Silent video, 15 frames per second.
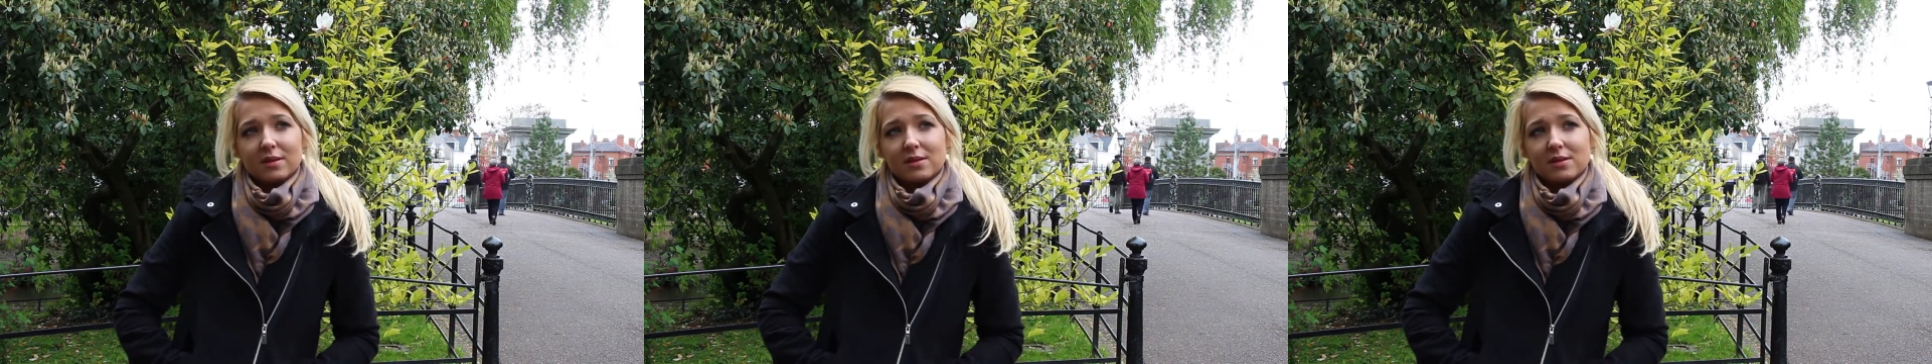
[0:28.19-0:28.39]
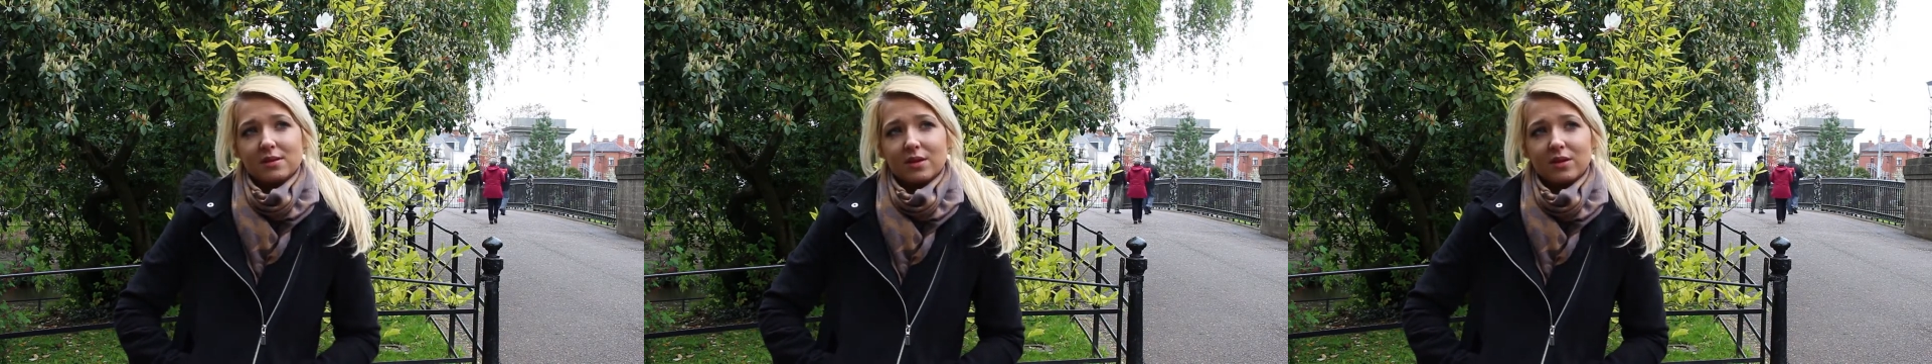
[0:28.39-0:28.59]

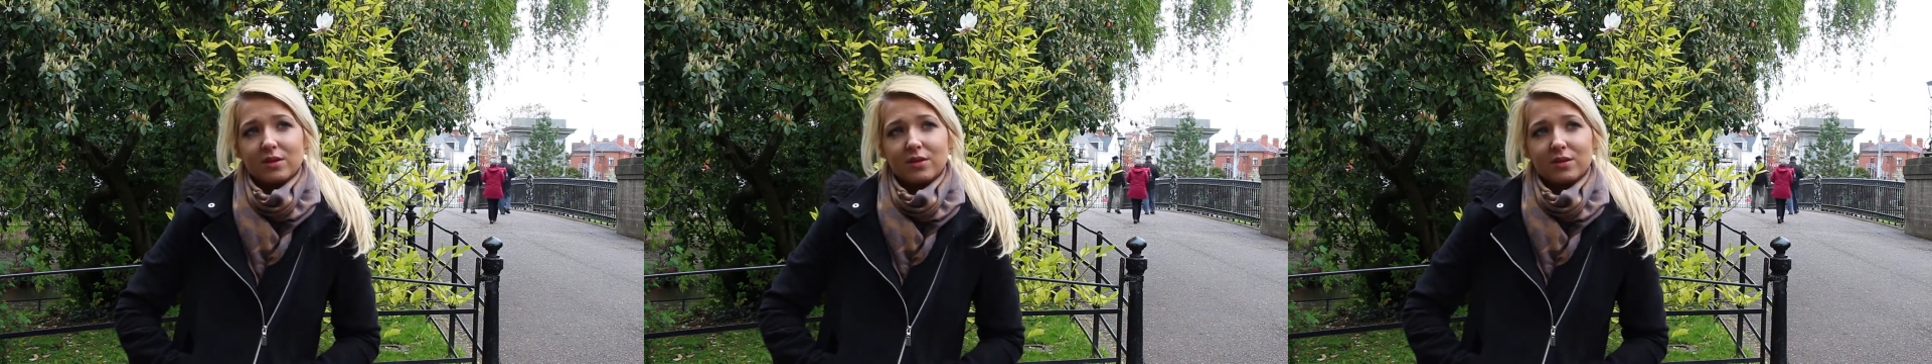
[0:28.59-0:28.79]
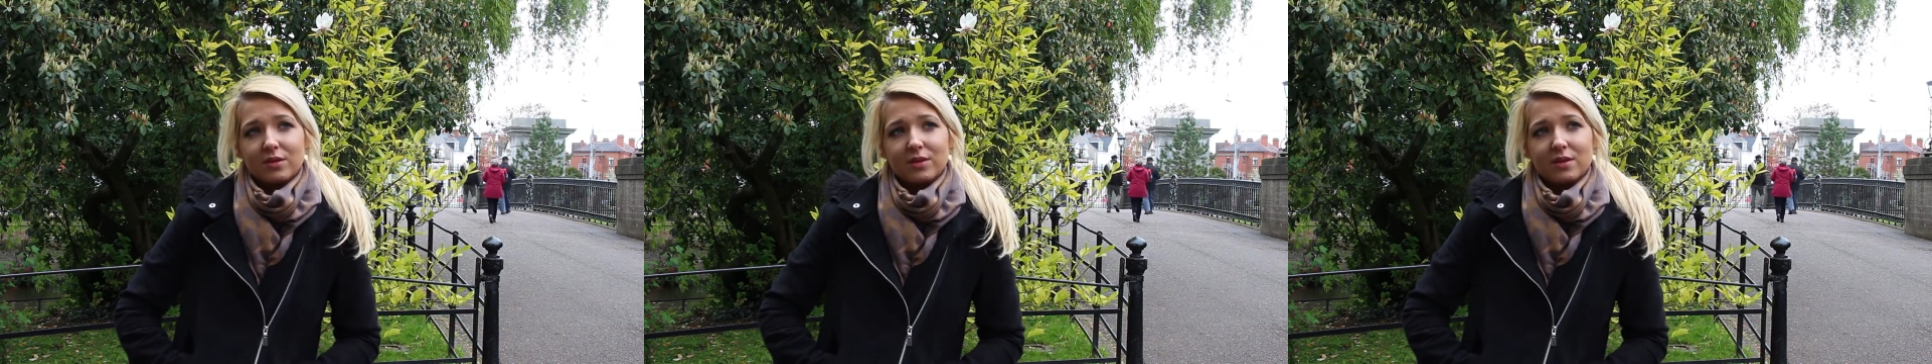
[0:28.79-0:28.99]
After
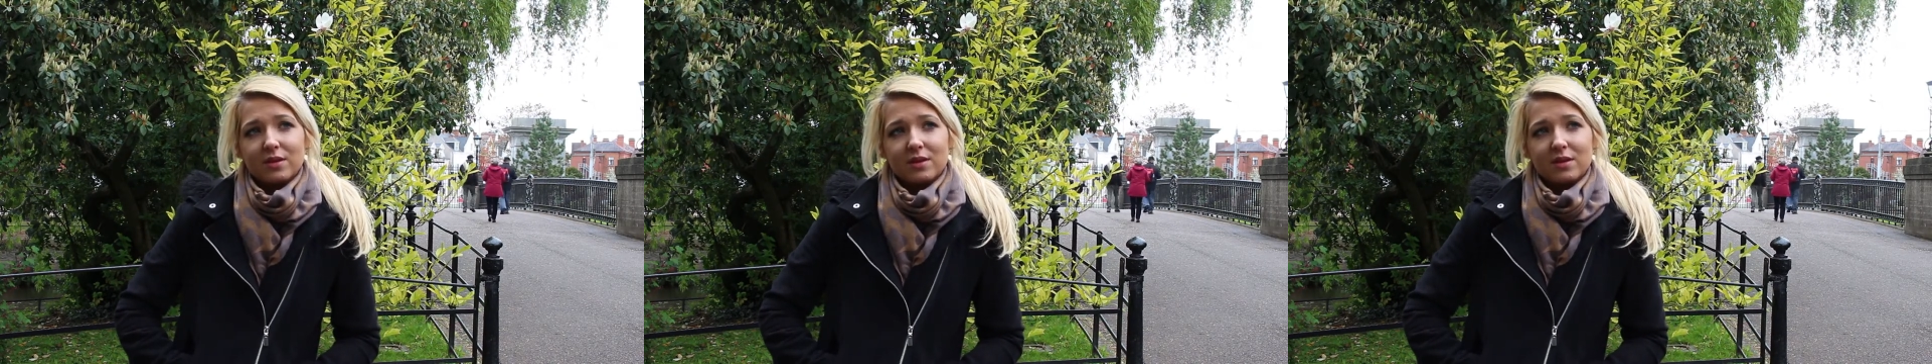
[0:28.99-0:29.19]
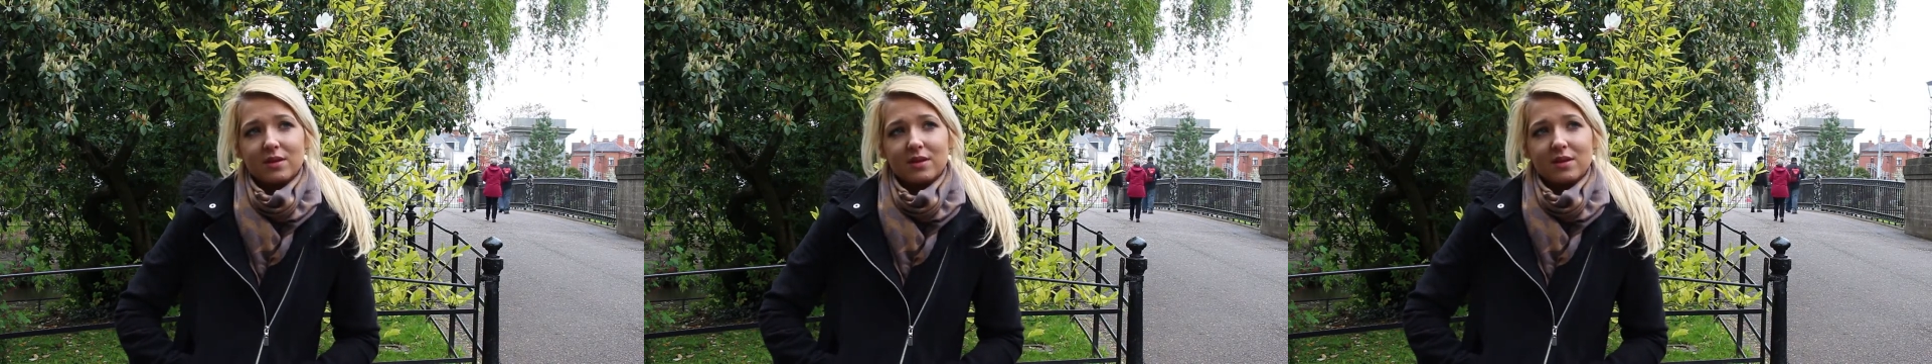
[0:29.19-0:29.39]

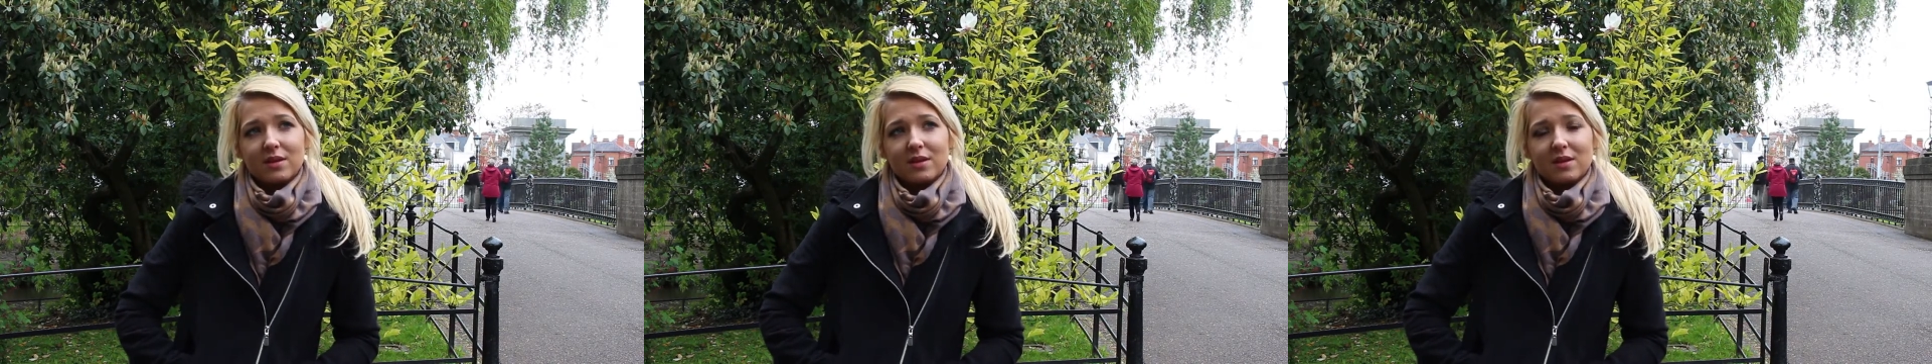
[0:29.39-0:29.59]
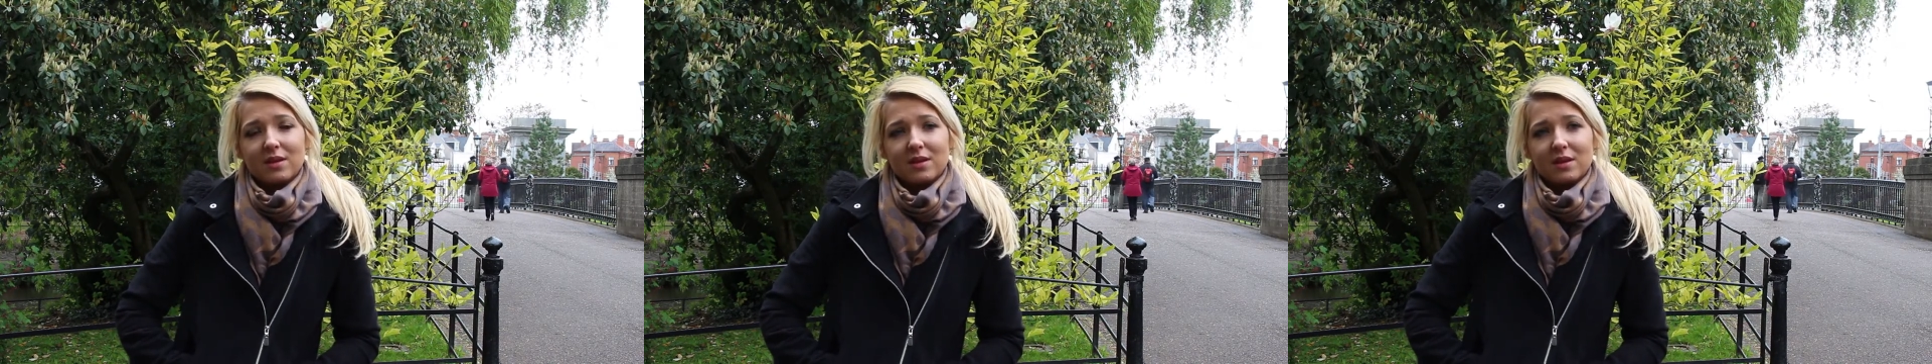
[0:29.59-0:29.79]
it
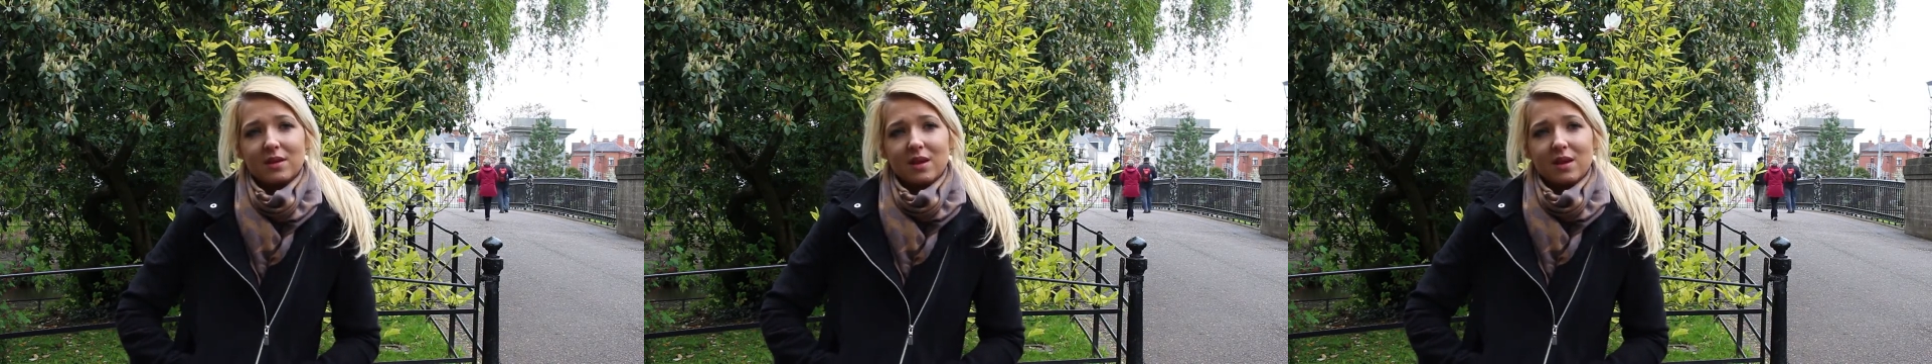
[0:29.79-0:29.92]
happens?